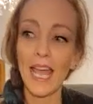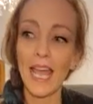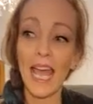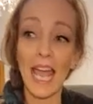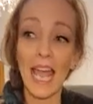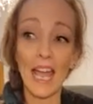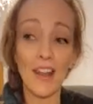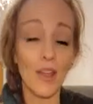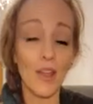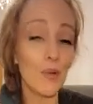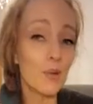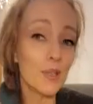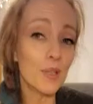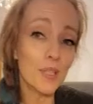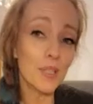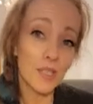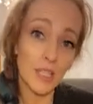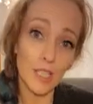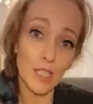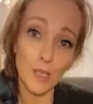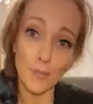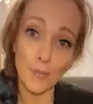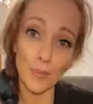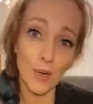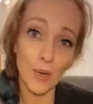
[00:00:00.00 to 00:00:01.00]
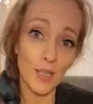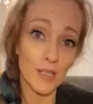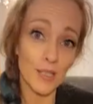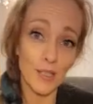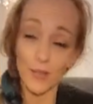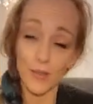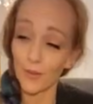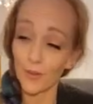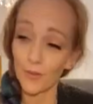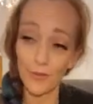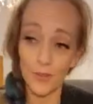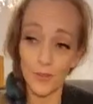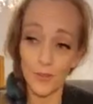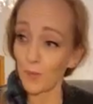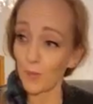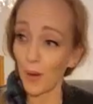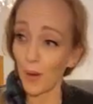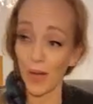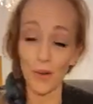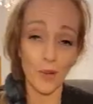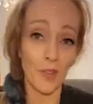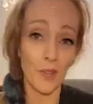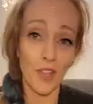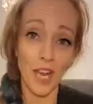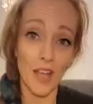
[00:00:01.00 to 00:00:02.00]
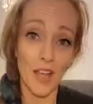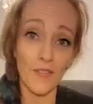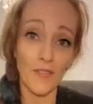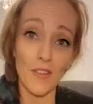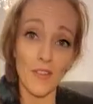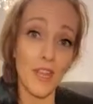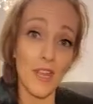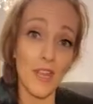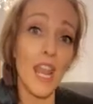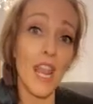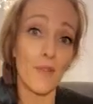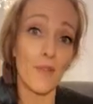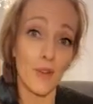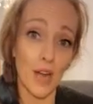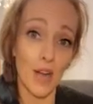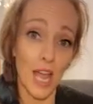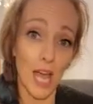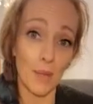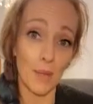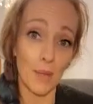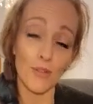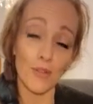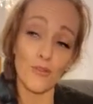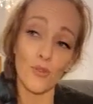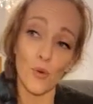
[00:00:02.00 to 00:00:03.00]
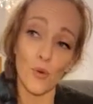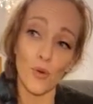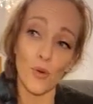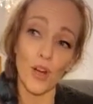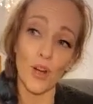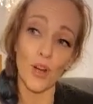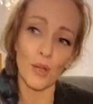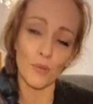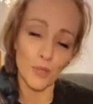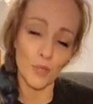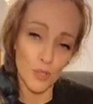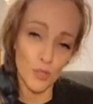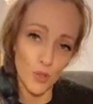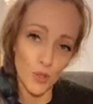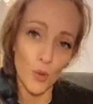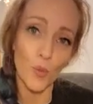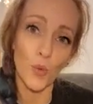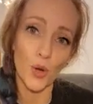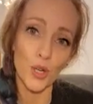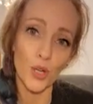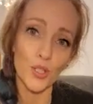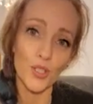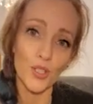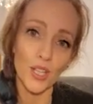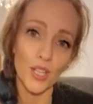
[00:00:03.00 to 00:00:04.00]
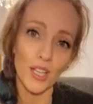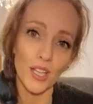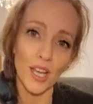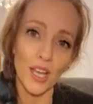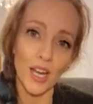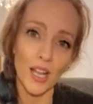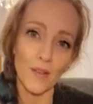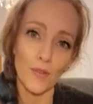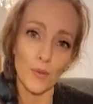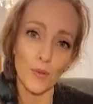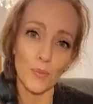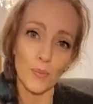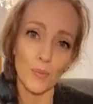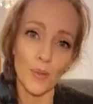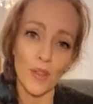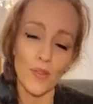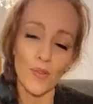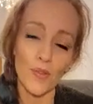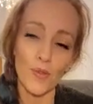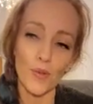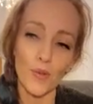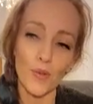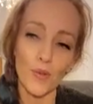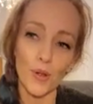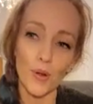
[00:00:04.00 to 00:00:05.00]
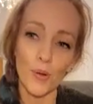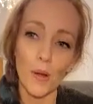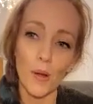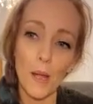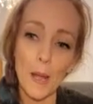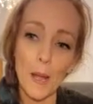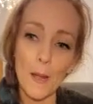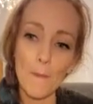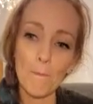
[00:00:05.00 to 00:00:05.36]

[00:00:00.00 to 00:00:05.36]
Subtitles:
And it was the depressive spiral that I've never had before. It was the worst thing I'd ever been through.